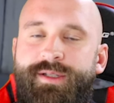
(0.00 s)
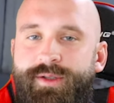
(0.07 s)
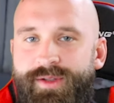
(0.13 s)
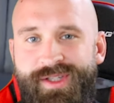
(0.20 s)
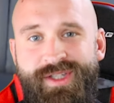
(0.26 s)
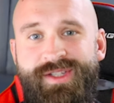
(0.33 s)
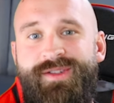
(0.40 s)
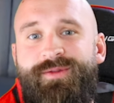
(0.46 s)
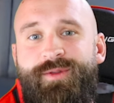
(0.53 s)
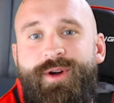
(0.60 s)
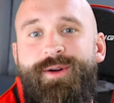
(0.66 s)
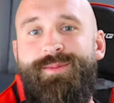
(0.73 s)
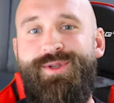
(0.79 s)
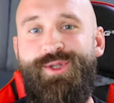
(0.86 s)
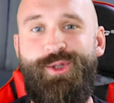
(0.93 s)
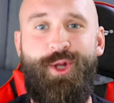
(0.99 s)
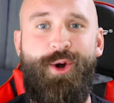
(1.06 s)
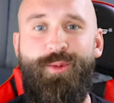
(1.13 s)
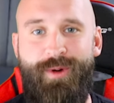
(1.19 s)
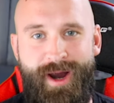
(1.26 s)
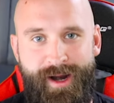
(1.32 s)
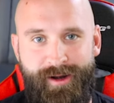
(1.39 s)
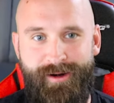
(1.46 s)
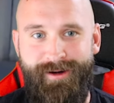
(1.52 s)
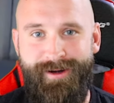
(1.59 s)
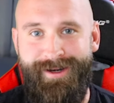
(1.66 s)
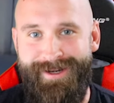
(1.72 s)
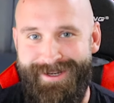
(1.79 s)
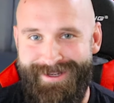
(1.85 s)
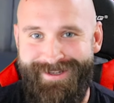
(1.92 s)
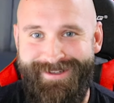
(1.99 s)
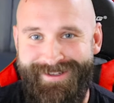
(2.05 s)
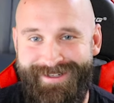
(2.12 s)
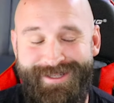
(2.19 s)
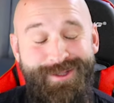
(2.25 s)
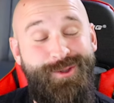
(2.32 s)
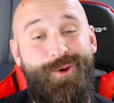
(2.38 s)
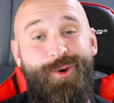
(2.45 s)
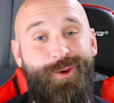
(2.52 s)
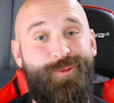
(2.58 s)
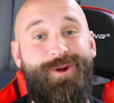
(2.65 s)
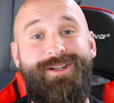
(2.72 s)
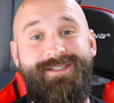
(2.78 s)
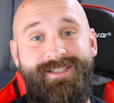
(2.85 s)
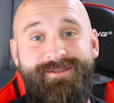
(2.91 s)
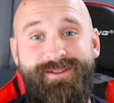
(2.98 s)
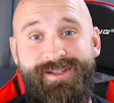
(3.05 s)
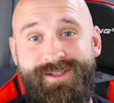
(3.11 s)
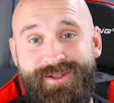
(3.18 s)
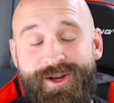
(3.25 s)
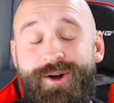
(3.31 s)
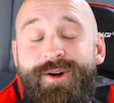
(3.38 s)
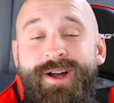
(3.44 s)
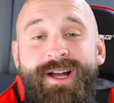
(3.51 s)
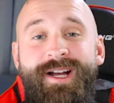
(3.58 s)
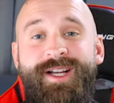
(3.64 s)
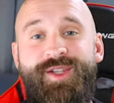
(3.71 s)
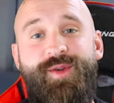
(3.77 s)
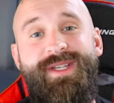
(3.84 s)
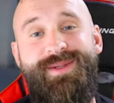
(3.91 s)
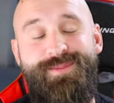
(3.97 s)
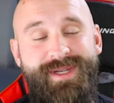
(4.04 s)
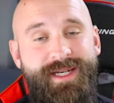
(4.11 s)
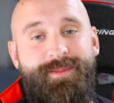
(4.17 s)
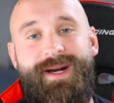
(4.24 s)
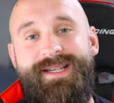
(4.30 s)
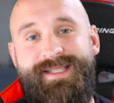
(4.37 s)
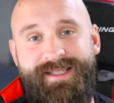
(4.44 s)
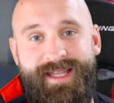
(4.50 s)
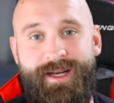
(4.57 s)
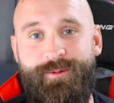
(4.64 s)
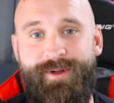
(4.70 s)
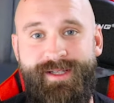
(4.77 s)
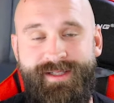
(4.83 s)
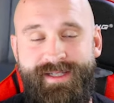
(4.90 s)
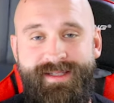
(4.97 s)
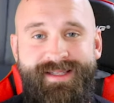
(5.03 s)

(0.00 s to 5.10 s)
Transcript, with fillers: So this is from Slowrider, and he's going relatively slow, so he's minimizing that risk.